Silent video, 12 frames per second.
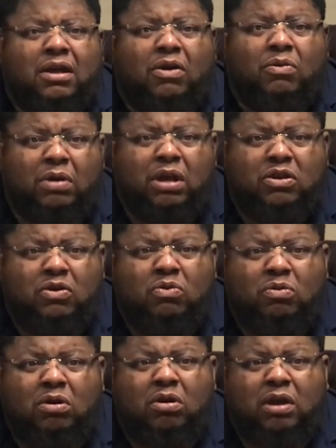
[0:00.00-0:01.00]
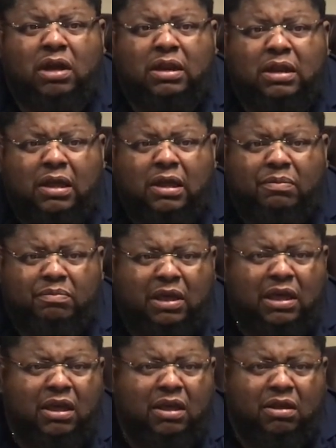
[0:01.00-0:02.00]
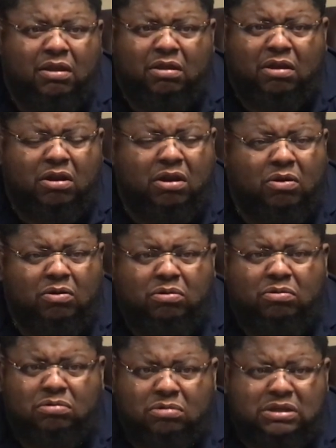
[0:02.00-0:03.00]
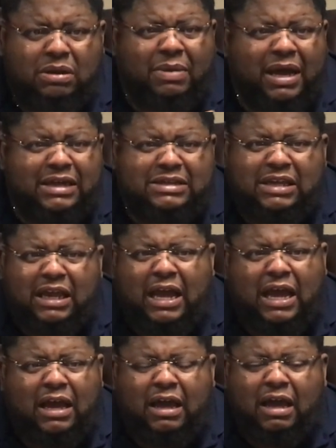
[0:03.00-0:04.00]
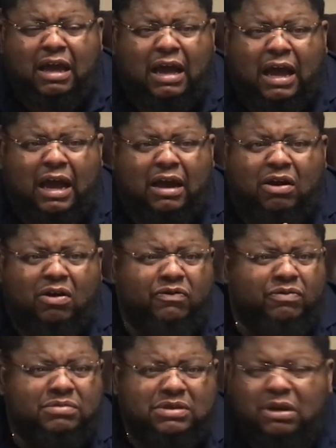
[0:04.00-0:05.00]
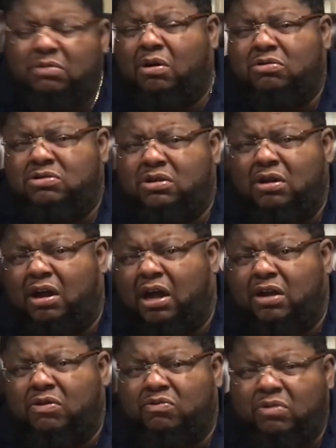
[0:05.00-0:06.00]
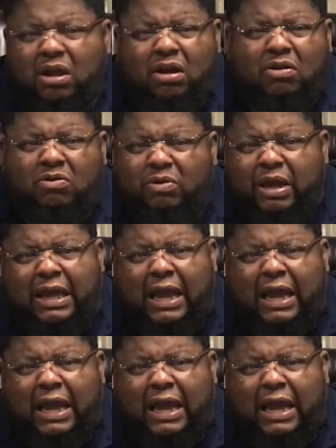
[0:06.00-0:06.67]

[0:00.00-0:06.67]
Well, you would be, you know, somebody say, I go from 0 to 100 real quick.